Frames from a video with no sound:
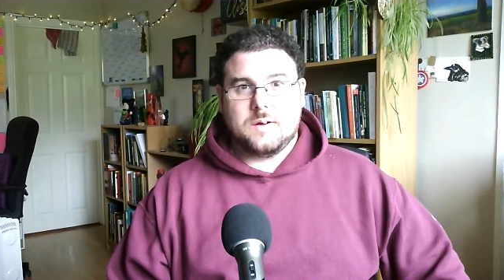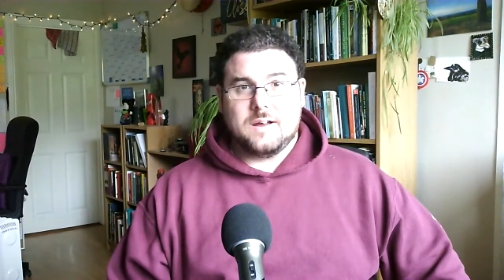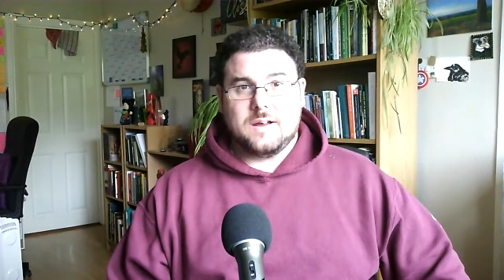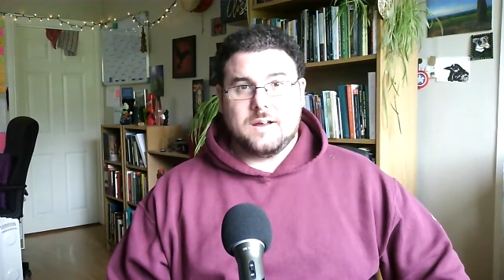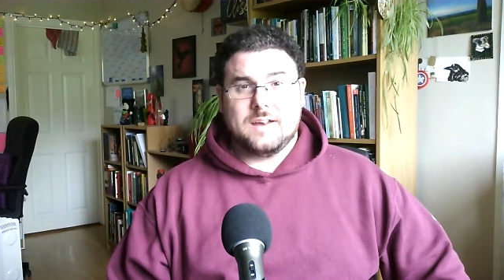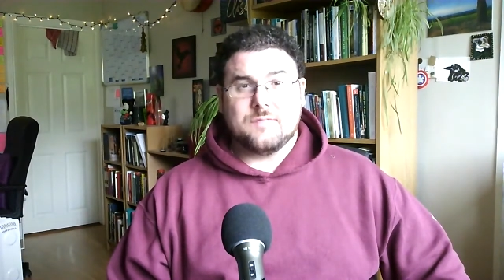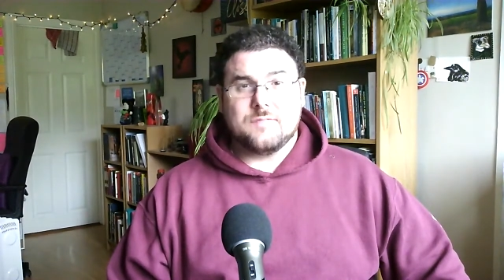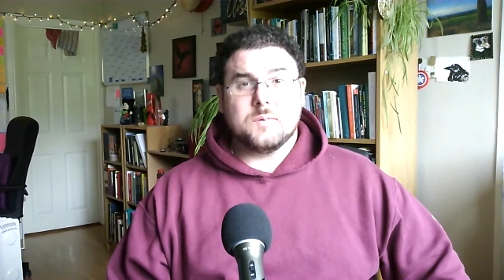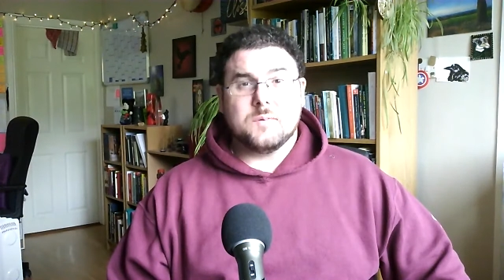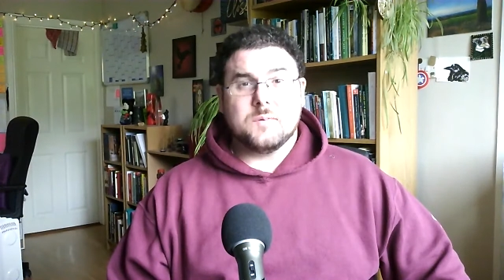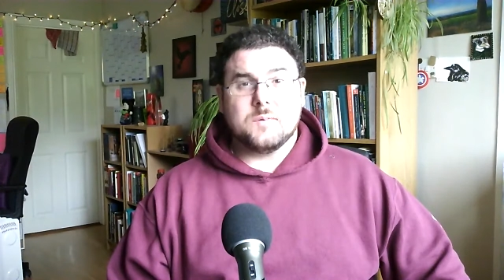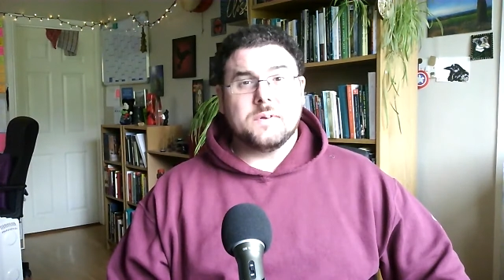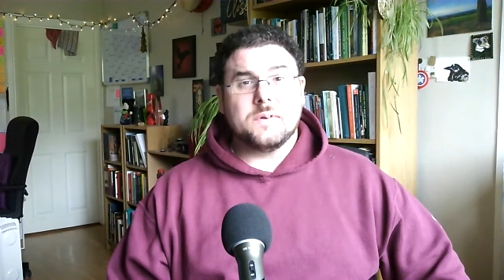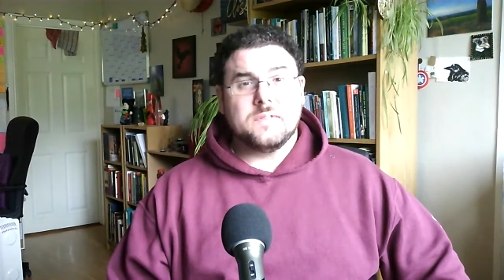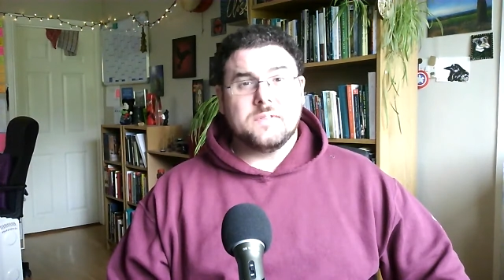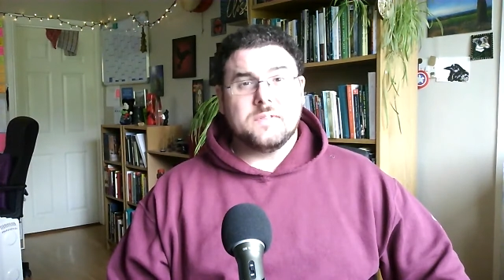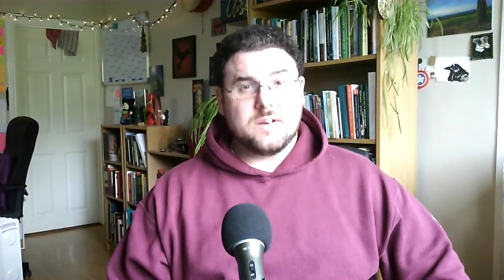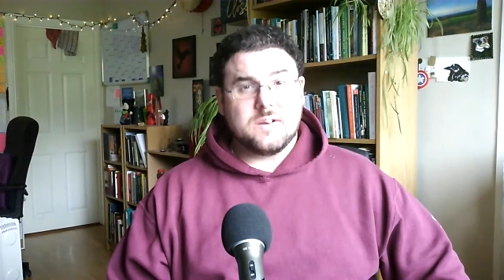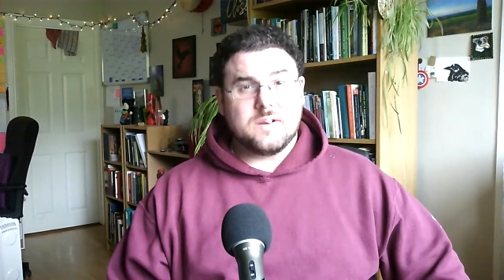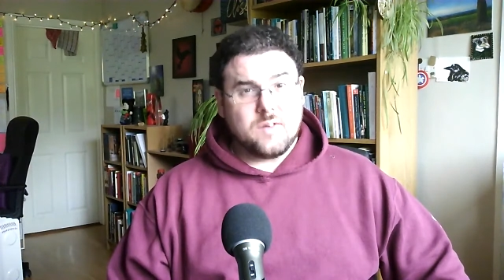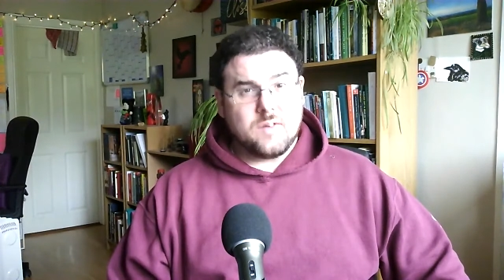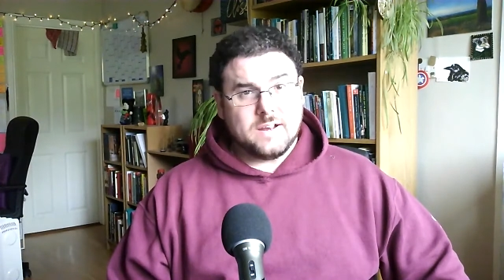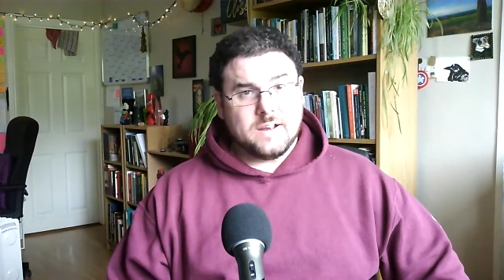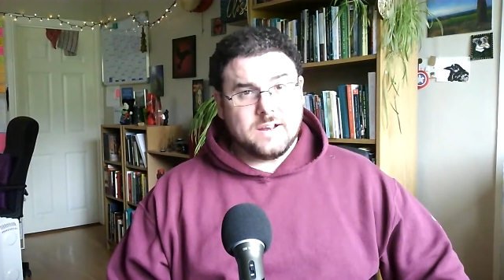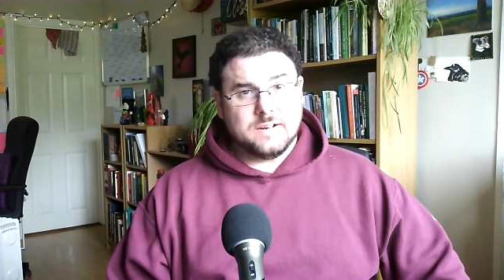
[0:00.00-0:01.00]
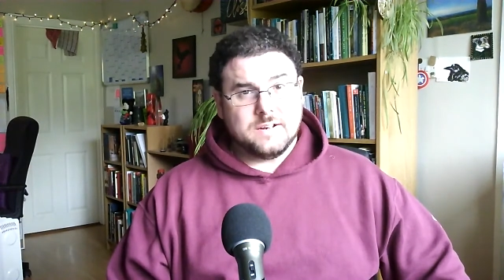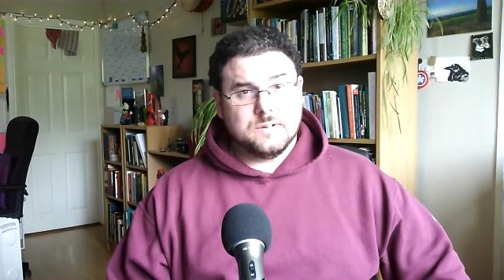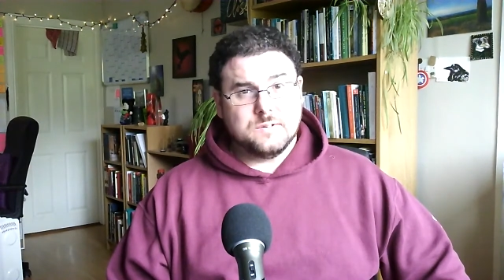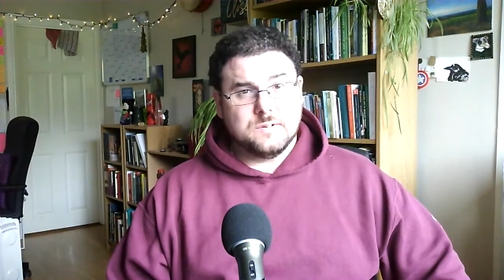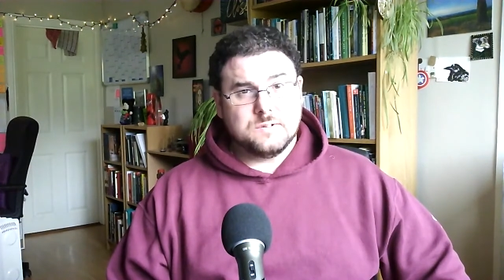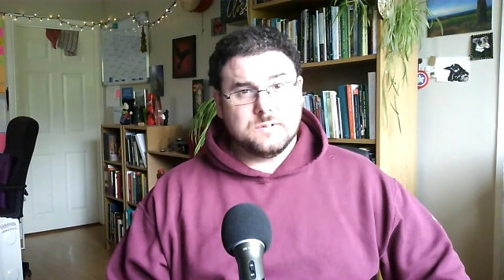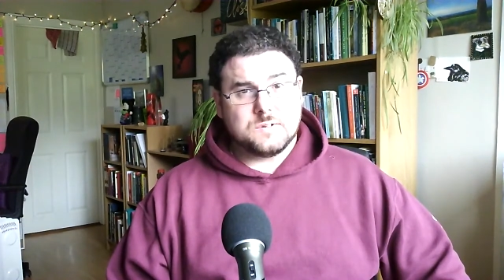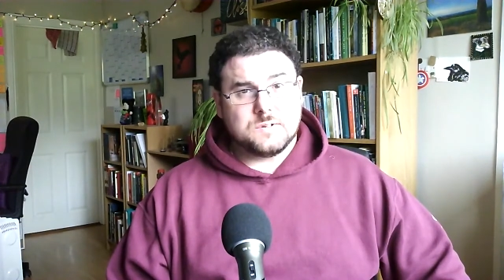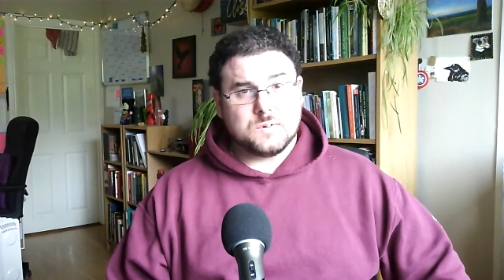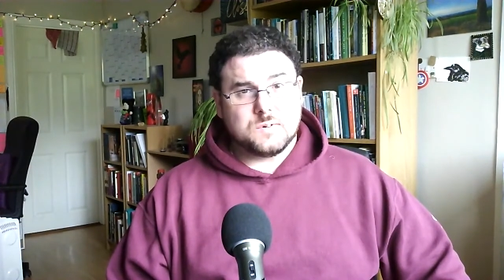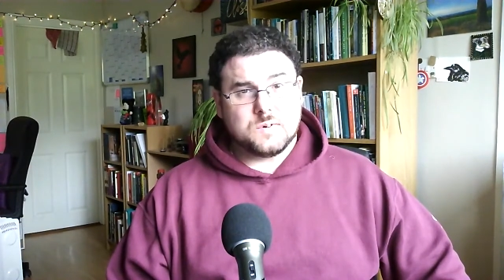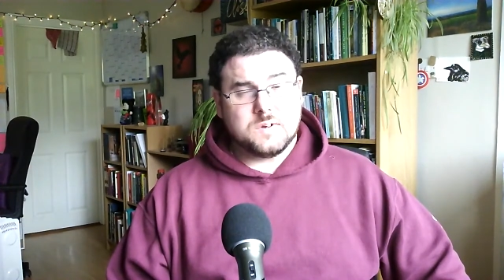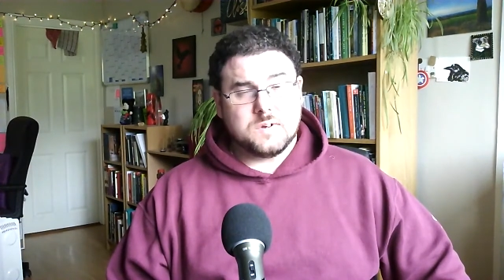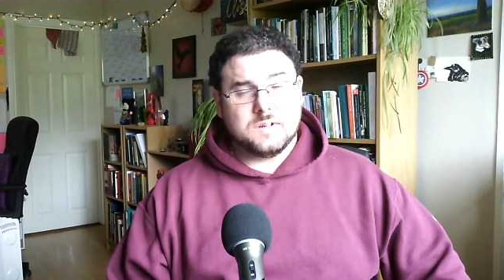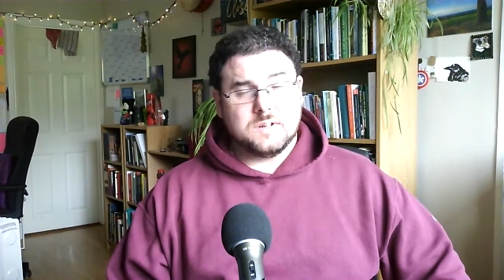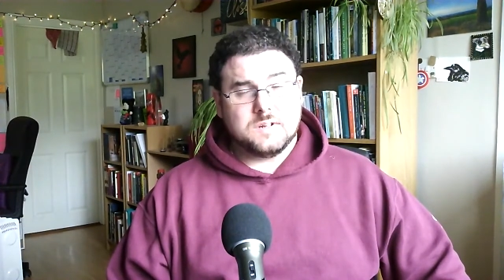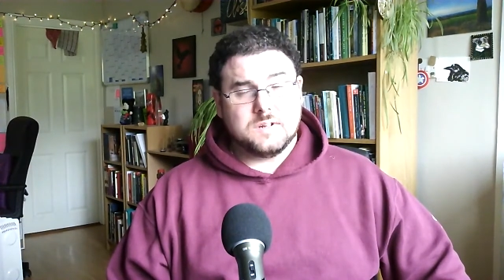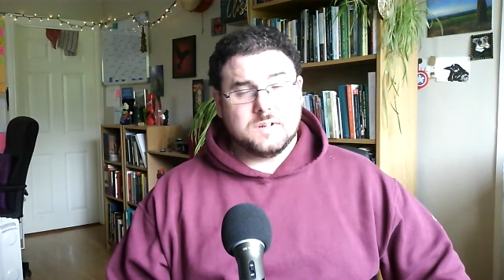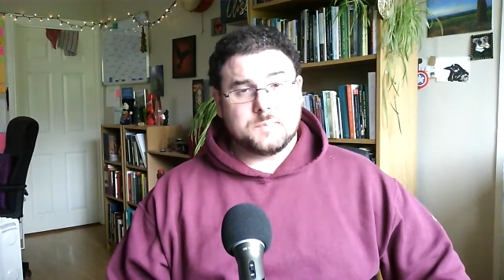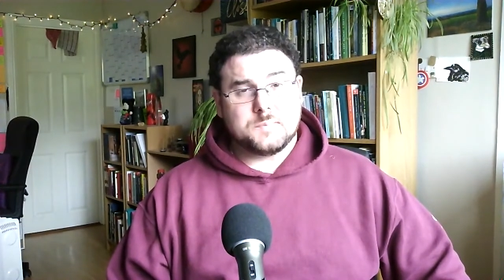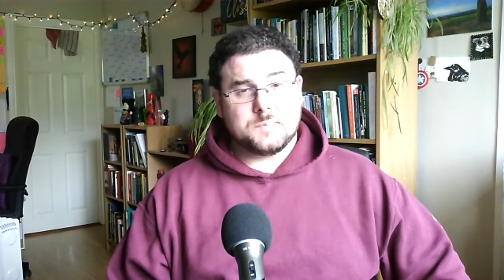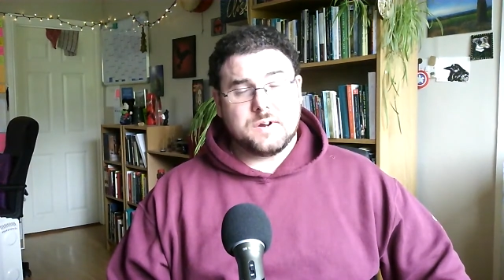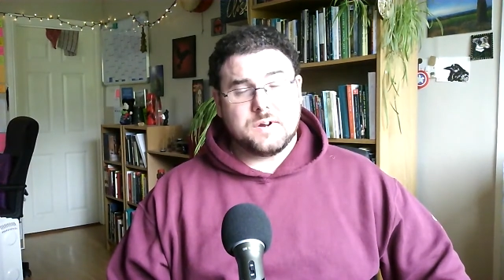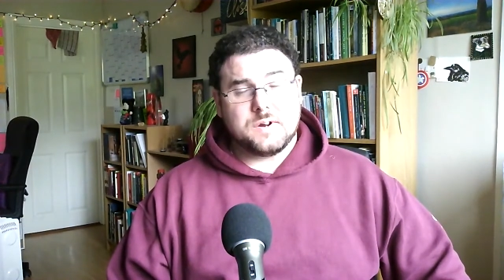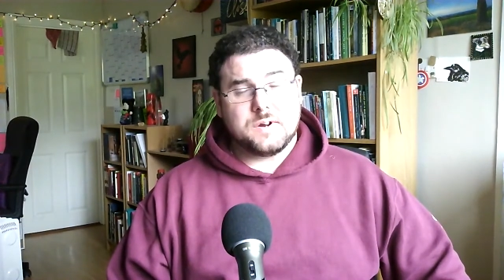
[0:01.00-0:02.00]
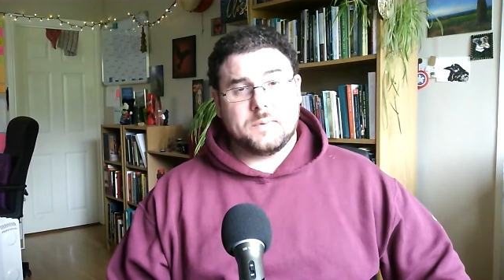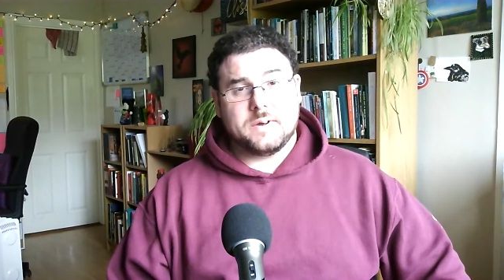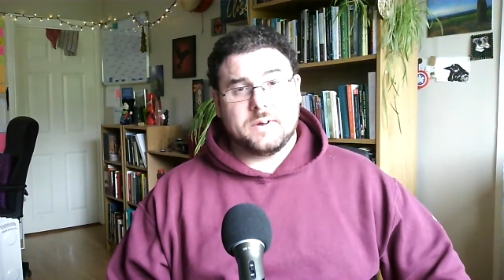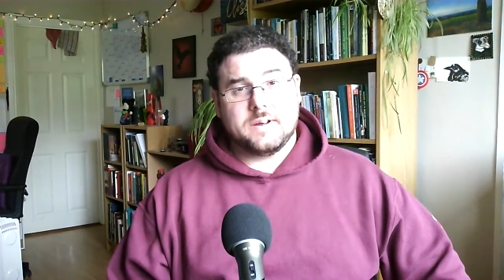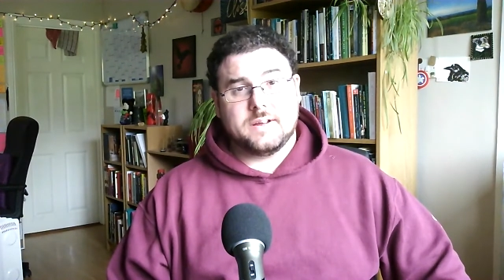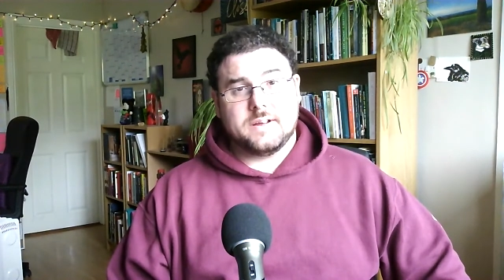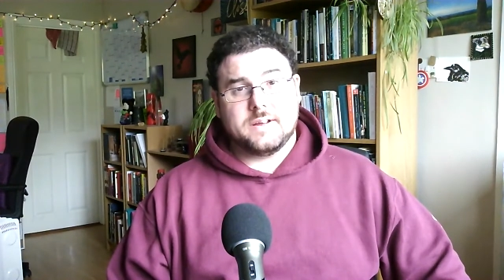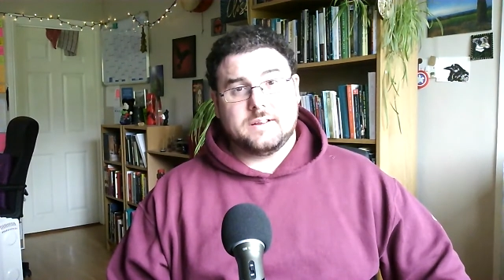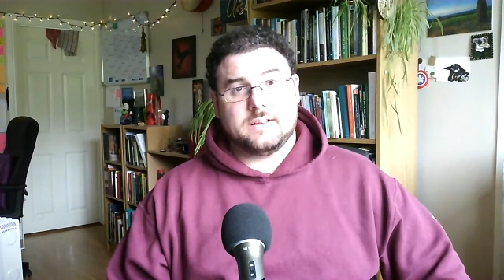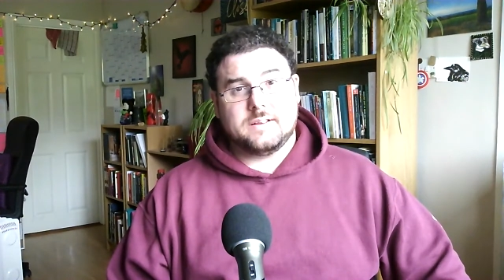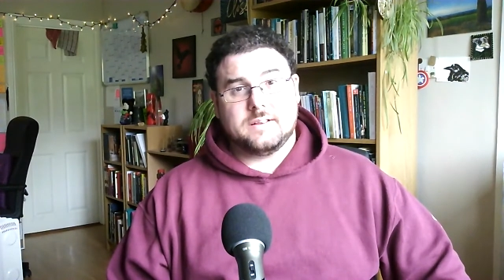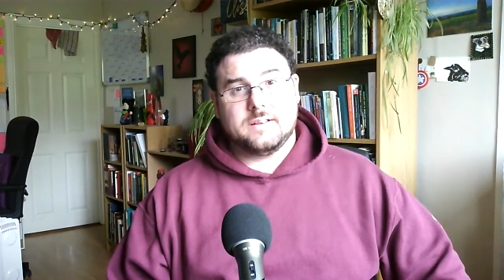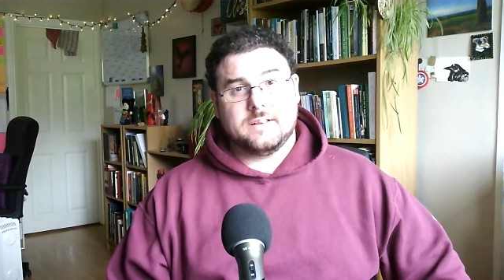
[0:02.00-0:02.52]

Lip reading: and every month I write a new story inspired by